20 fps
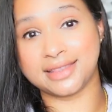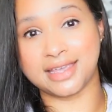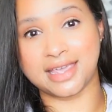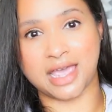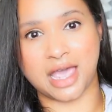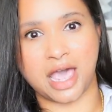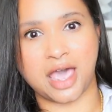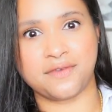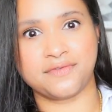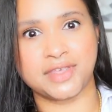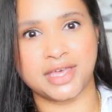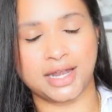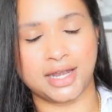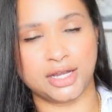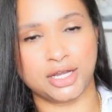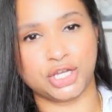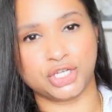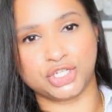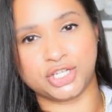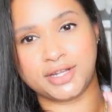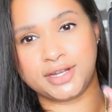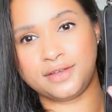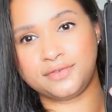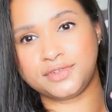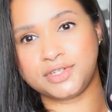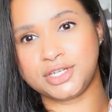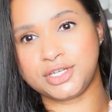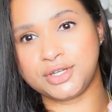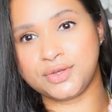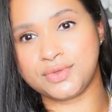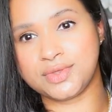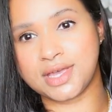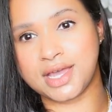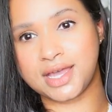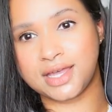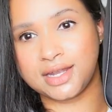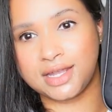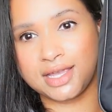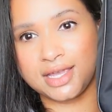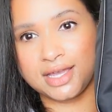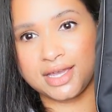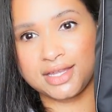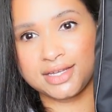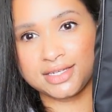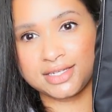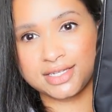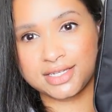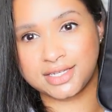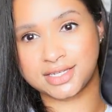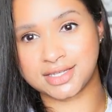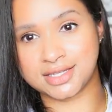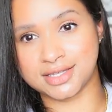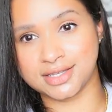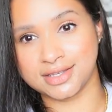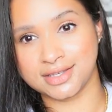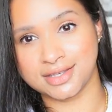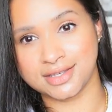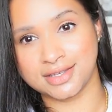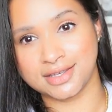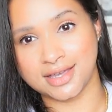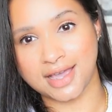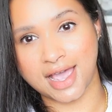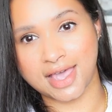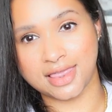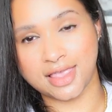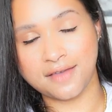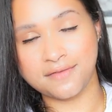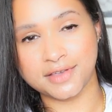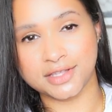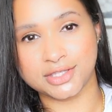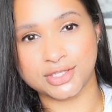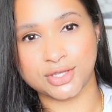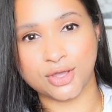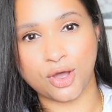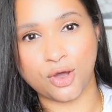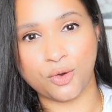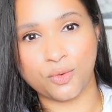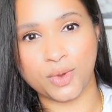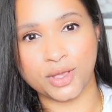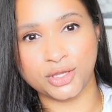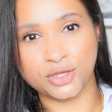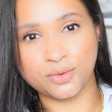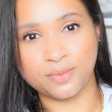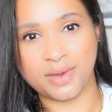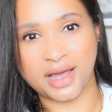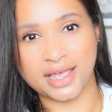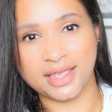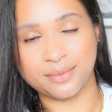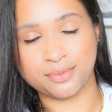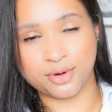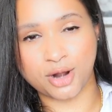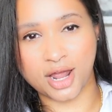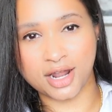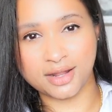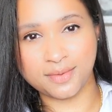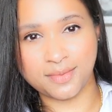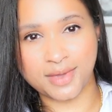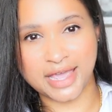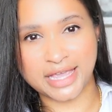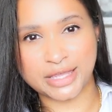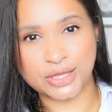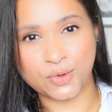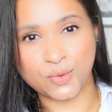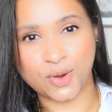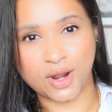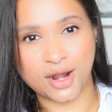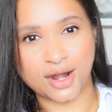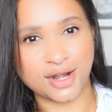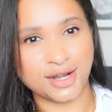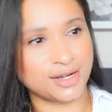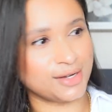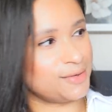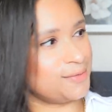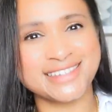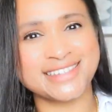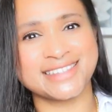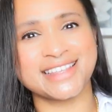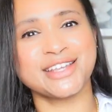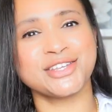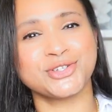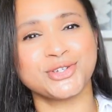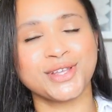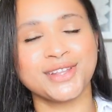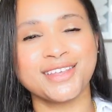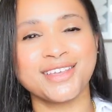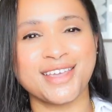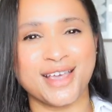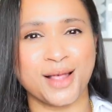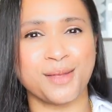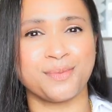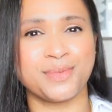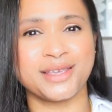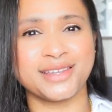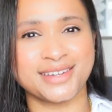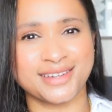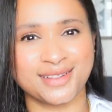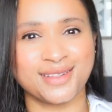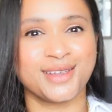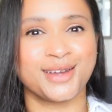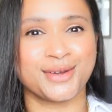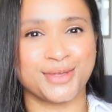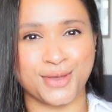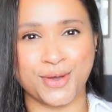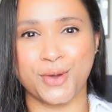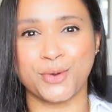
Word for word: they have that initiative to do that, and I love it. So when you buy a Prada bag, you are essentially helping to clear the